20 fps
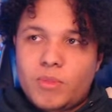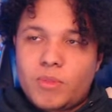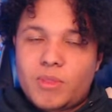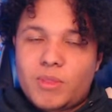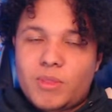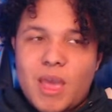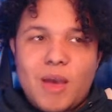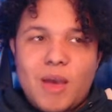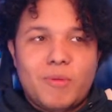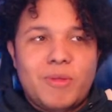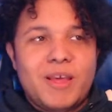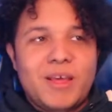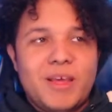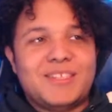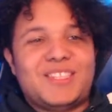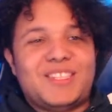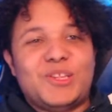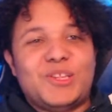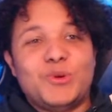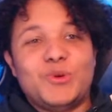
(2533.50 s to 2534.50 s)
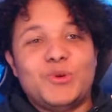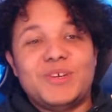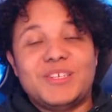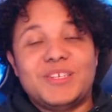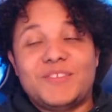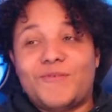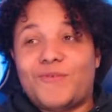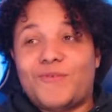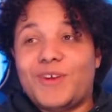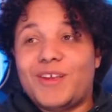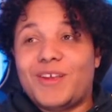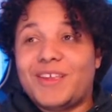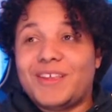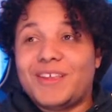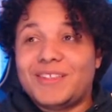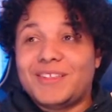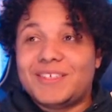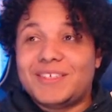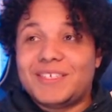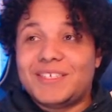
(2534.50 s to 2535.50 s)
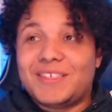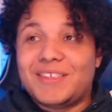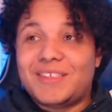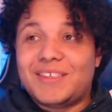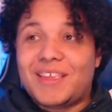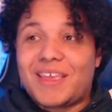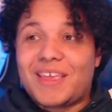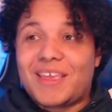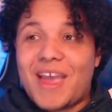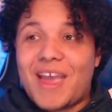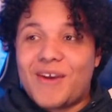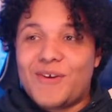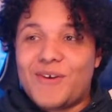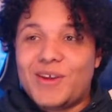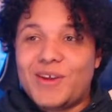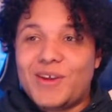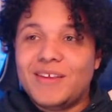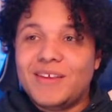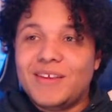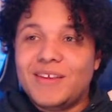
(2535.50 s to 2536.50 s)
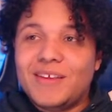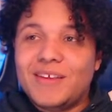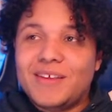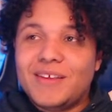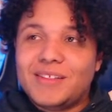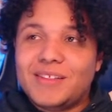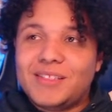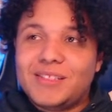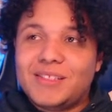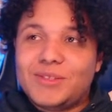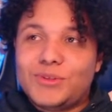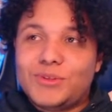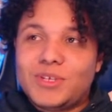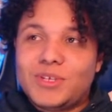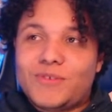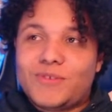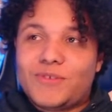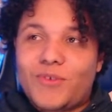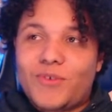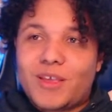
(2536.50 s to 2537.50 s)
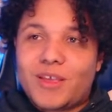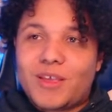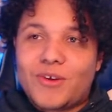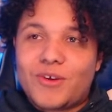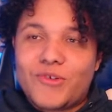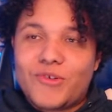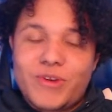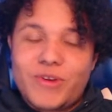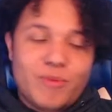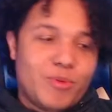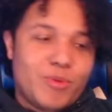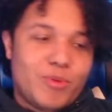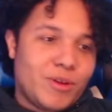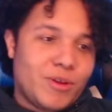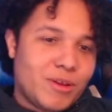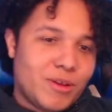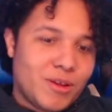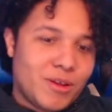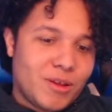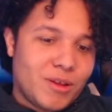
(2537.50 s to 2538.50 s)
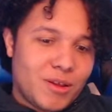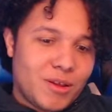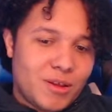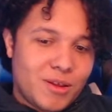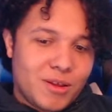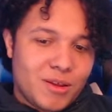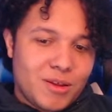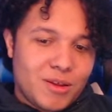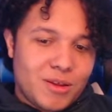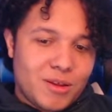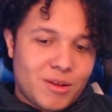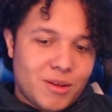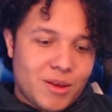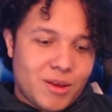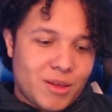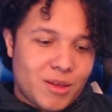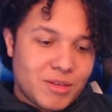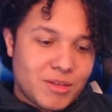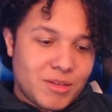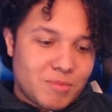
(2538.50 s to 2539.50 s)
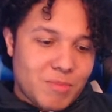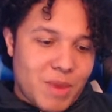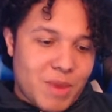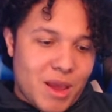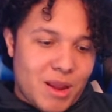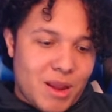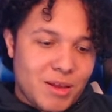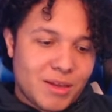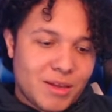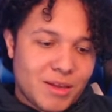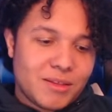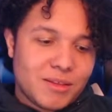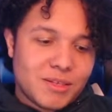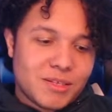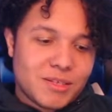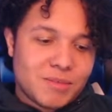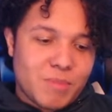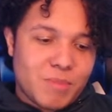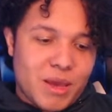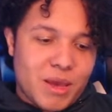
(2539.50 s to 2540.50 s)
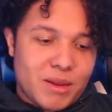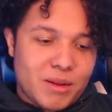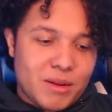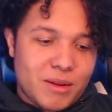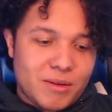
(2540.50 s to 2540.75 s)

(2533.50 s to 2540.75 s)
And this dude is freaking scary. Dude is freaking creepy. Look at this man. Look at this man.